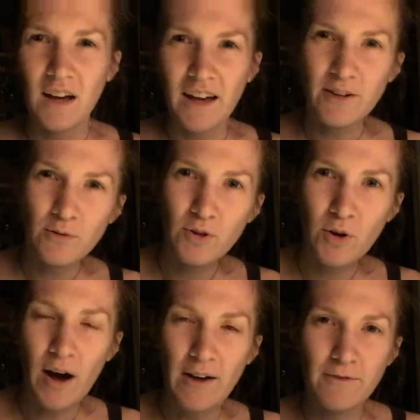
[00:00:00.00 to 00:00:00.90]
I don't
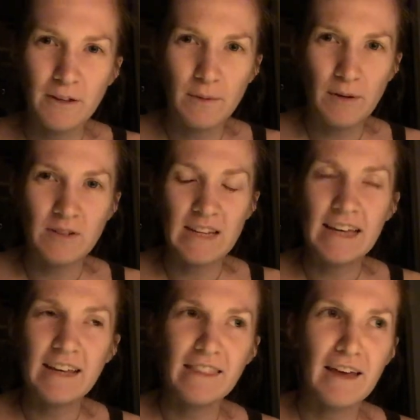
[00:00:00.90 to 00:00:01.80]
know how I feel about
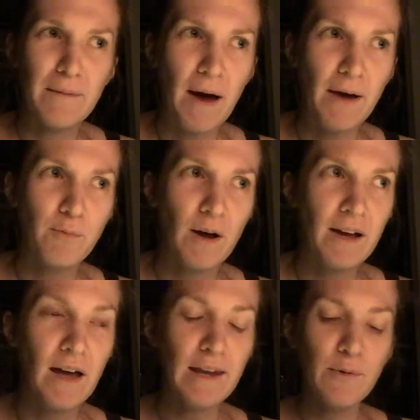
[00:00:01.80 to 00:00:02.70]
taking them. I, I
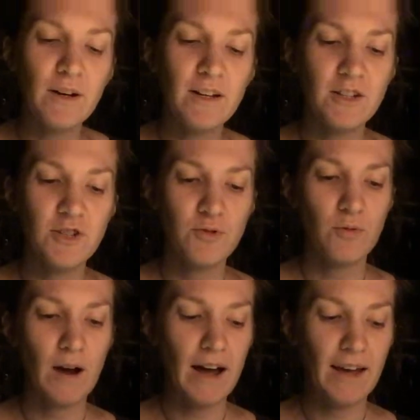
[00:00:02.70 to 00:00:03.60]
kind of wanted to
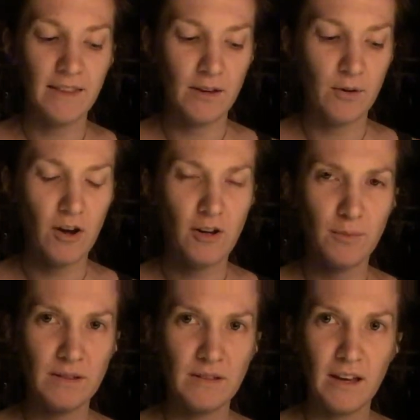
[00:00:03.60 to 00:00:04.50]
try the one hundred
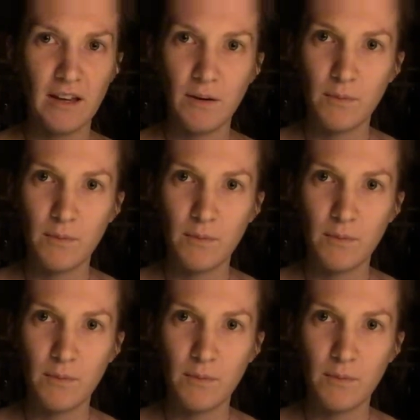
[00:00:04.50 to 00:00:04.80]
percent